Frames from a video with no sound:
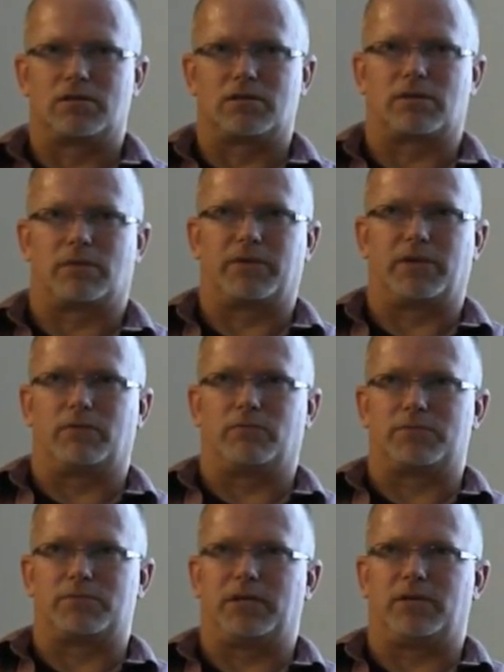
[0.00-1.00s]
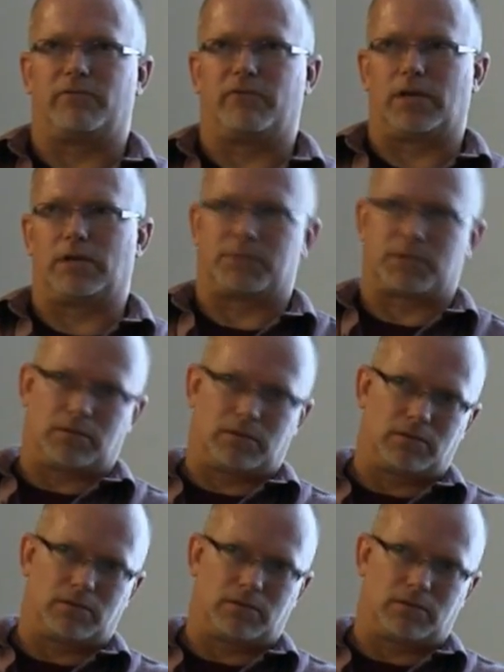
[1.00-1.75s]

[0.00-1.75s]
something that was being developed